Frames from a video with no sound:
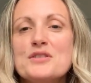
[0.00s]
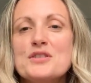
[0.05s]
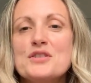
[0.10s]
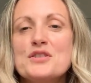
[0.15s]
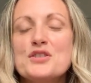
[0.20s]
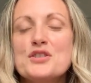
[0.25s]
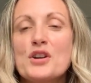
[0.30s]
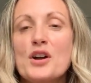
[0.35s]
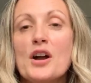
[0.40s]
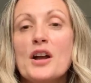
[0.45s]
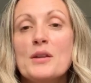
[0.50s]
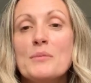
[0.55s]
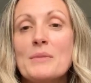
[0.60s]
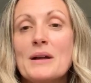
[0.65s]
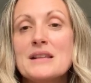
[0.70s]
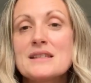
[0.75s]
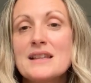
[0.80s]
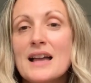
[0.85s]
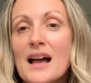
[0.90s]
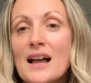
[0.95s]
to join
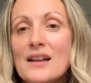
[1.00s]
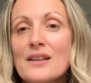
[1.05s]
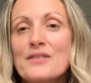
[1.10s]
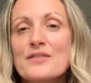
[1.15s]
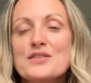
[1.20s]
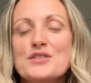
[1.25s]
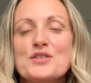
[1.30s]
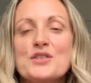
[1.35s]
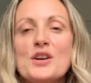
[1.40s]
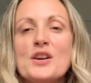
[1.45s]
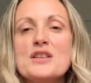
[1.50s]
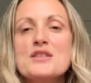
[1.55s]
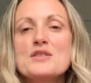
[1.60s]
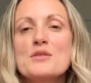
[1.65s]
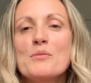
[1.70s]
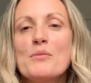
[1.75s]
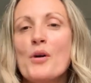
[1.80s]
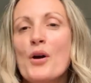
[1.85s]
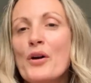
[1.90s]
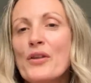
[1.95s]
myself, to join
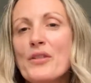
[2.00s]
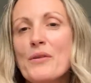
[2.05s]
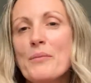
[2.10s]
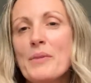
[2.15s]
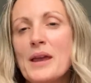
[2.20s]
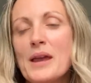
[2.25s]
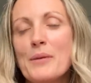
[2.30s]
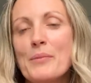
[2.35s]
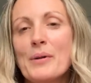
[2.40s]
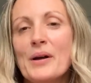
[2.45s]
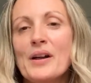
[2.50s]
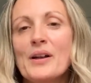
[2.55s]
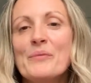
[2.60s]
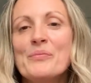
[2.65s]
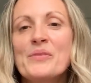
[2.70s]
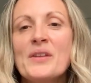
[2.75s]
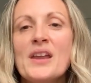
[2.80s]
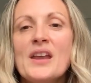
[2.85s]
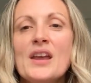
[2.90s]
some other people